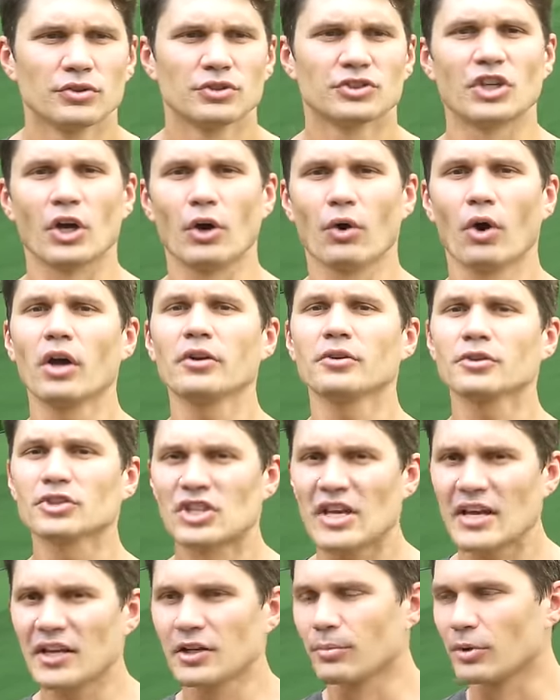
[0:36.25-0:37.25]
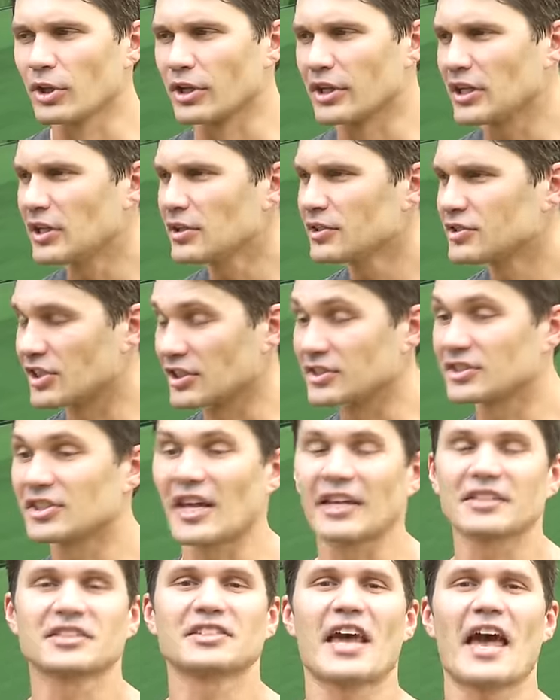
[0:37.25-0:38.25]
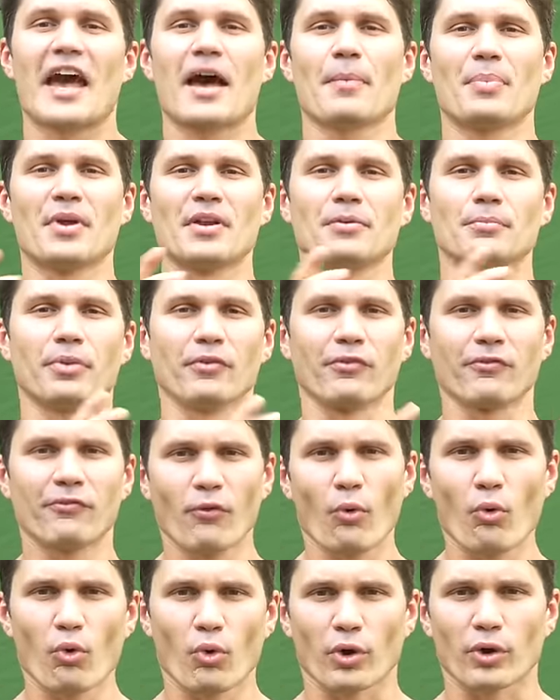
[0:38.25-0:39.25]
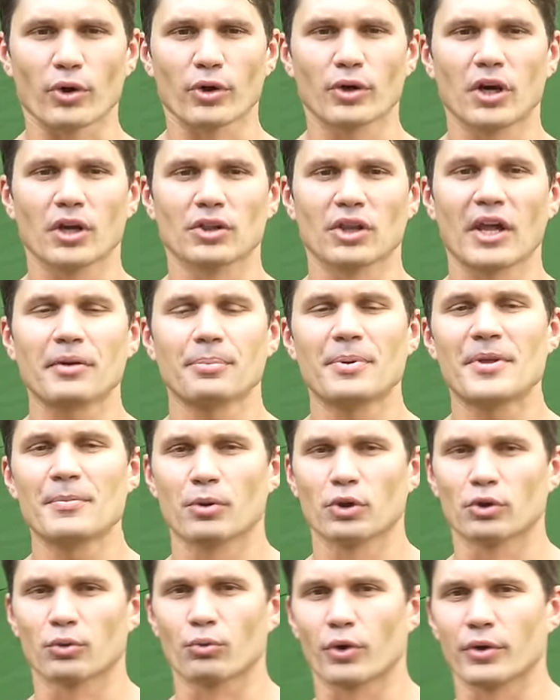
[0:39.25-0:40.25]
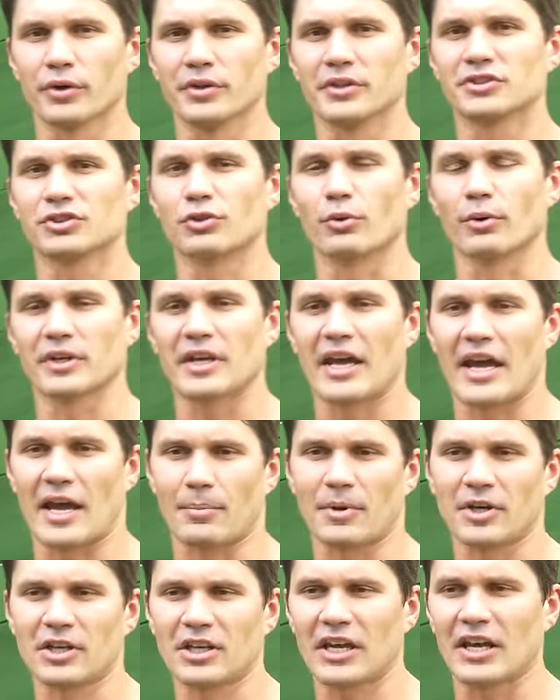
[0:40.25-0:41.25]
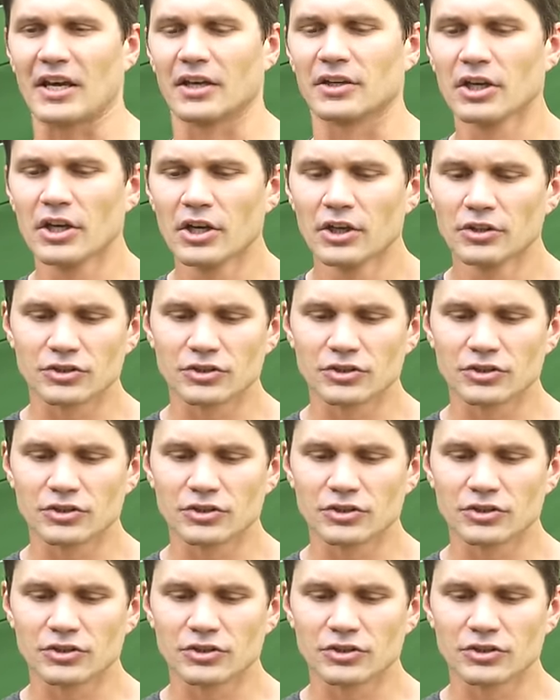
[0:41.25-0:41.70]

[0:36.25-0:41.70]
So understandably, since that's happened before, a lot of people are worried it's going to happen again.